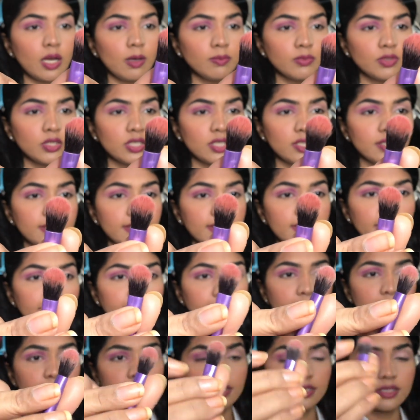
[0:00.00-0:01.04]
comes in a
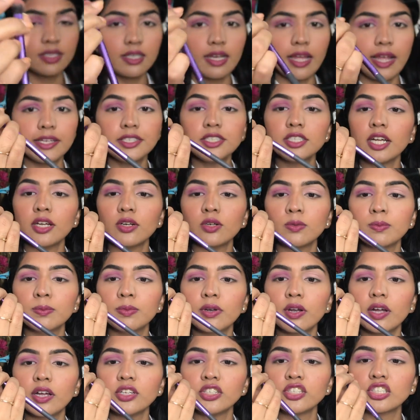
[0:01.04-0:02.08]
set this is an eyeshadow
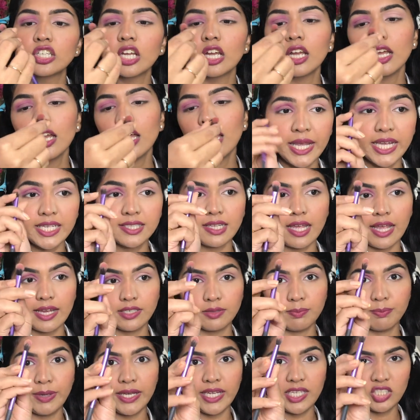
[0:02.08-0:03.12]
brush base
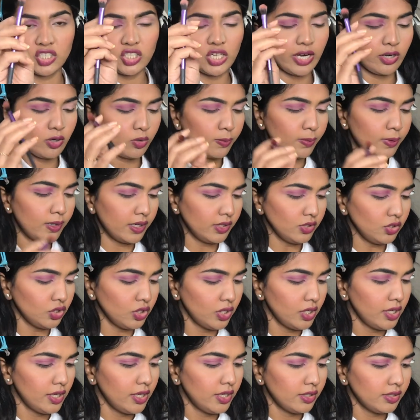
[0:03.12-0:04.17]
eye, base shadow brush
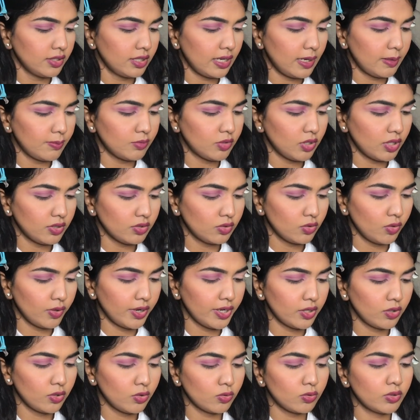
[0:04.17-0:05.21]
so i'm just
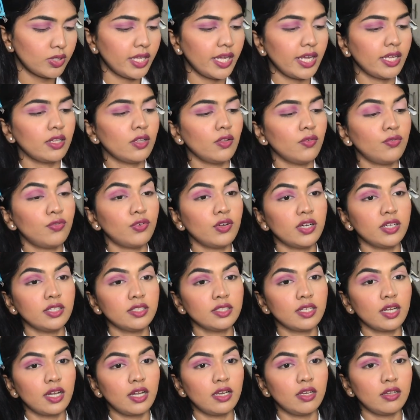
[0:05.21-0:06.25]
going to take the
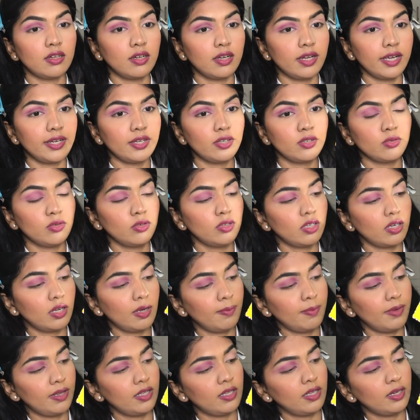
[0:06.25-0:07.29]
first color i took
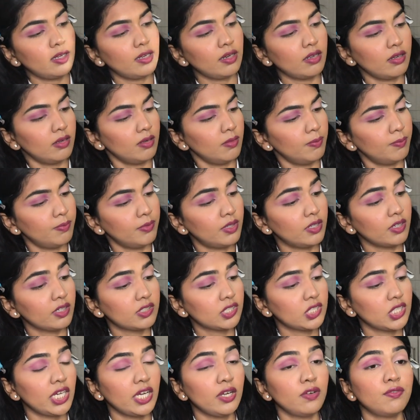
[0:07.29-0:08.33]
i mean the uh, the
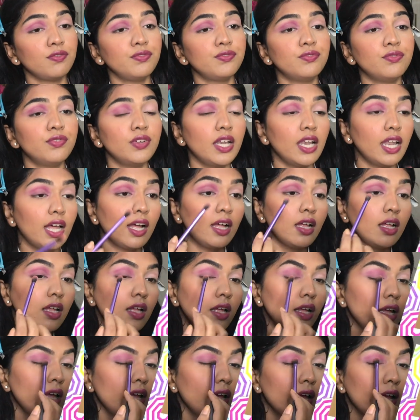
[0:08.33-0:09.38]
shade villa
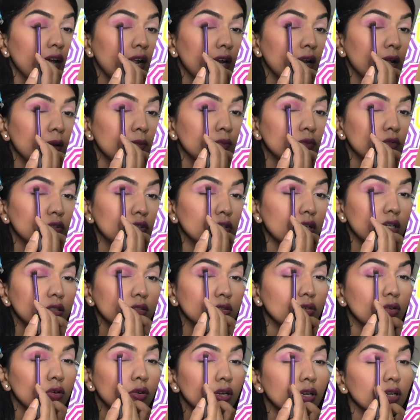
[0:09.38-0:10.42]
and i'm
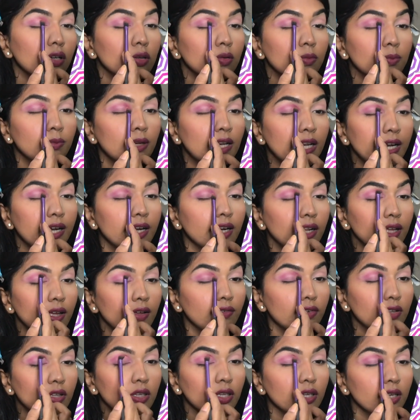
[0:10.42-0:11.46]
just going to blend
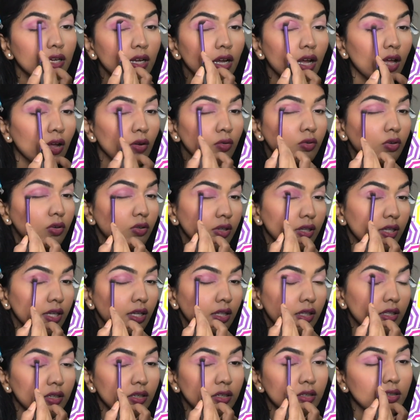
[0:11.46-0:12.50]
everything out
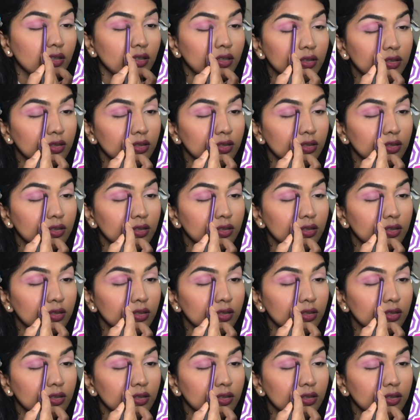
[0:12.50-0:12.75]
together